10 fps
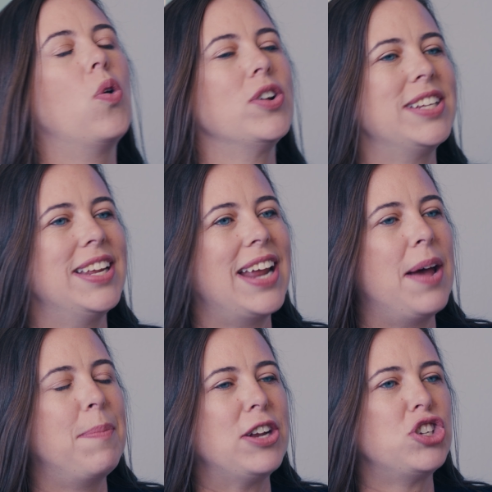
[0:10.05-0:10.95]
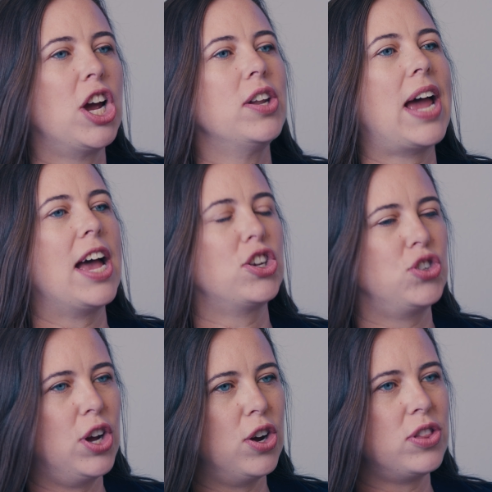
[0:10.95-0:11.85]
or did my child
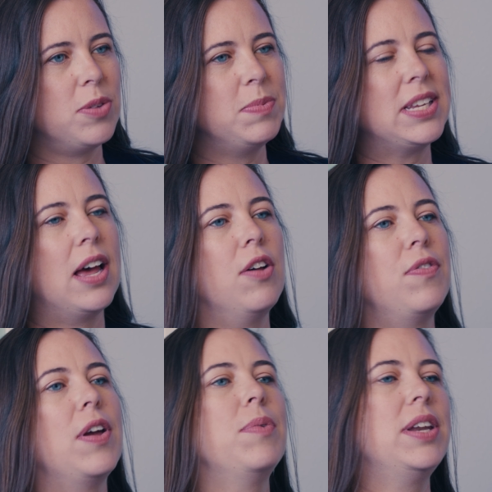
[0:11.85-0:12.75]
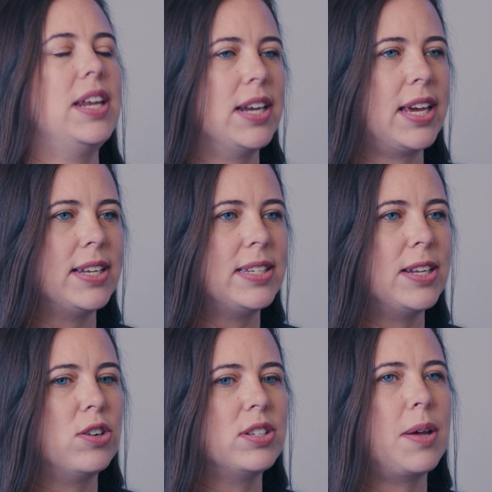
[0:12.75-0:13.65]
actually hurt themselves and we need to
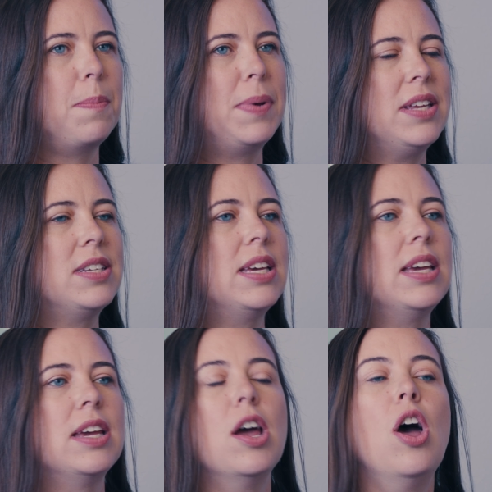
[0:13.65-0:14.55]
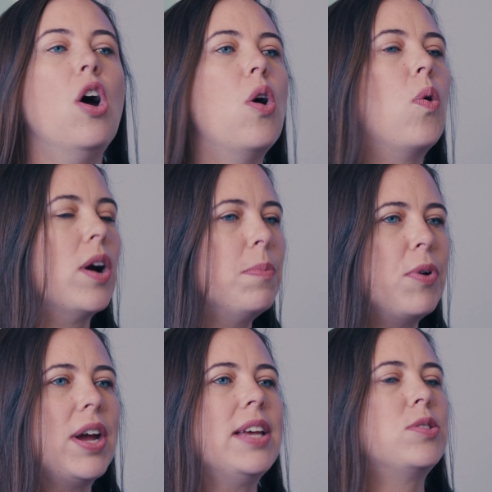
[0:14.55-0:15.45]
consider some PT or a
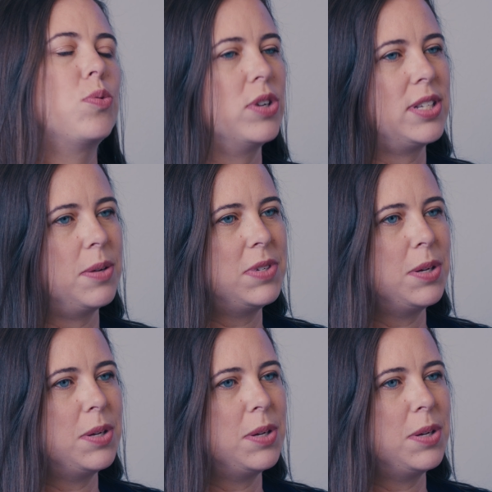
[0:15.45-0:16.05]
brace or some